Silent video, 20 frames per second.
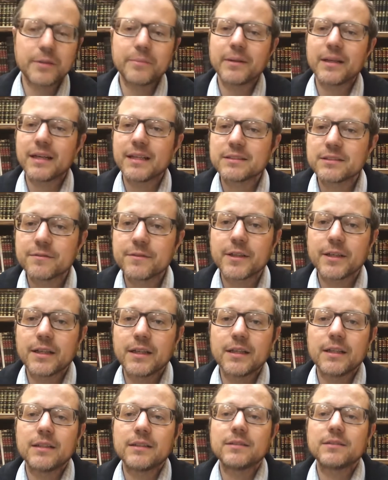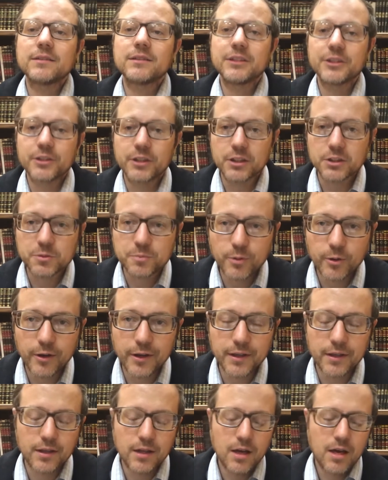but it has a very serious
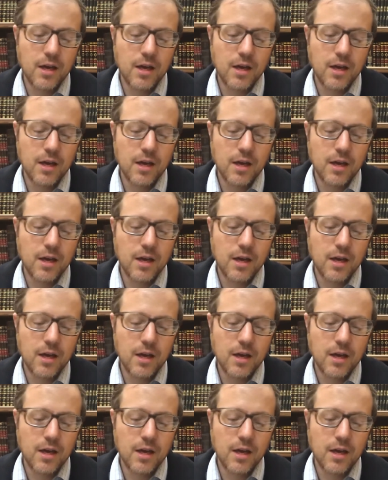point,